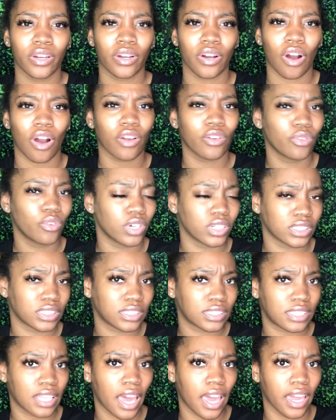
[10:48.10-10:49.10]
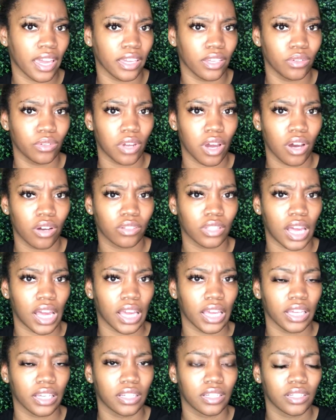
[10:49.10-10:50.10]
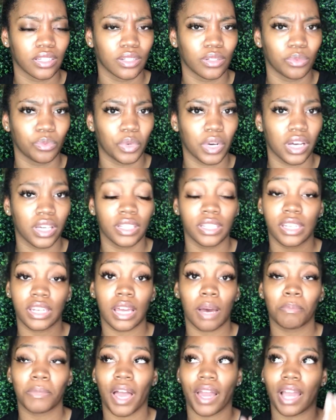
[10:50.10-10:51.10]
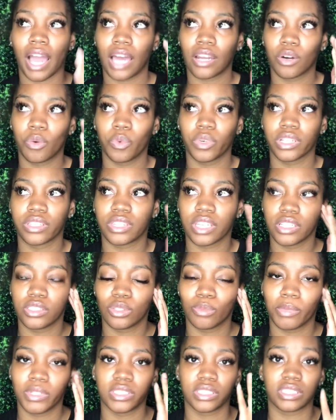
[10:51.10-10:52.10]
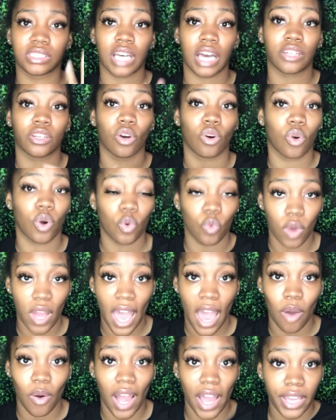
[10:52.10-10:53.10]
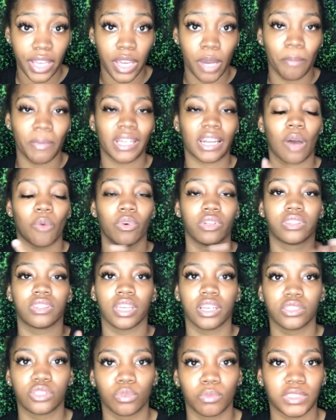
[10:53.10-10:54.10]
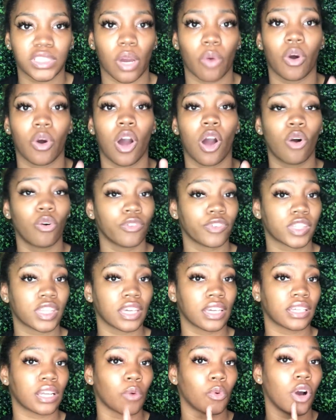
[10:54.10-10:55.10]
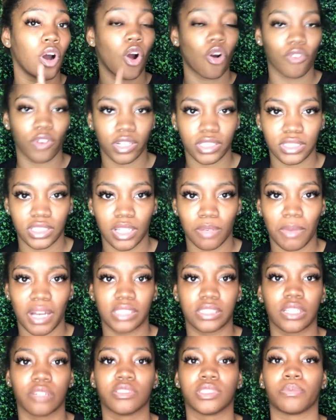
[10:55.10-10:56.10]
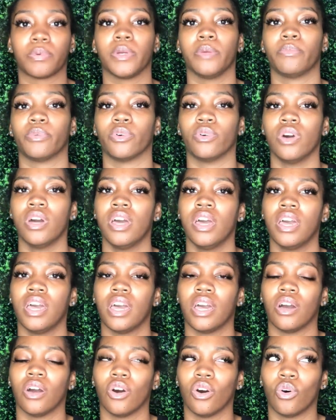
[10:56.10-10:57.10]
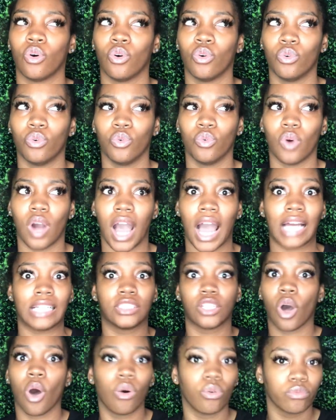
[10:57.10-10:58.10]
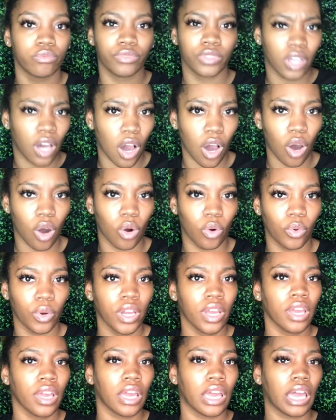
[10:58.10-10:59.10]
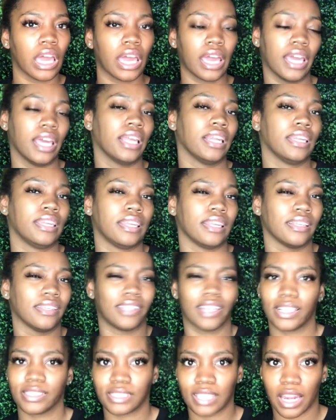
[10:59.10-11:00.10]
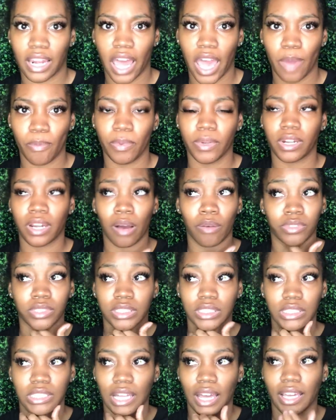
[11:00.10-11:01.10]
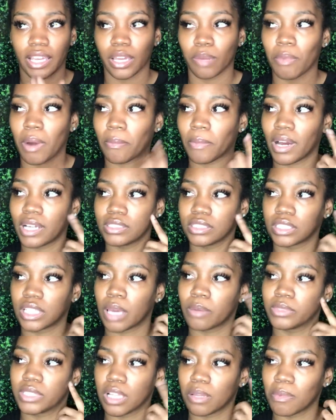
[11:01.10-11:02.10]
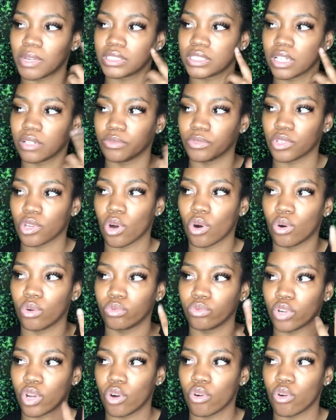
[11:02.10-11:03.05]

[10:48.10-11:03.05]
are you gonna stay? You know, like what? And then I'm like, I don't want to think too much because I know how I am, and I would think too much. I would overthink, and I would overextend myself to people who I don't know, and that's not happening. I was just like, in my mind, just kept telling myself, no,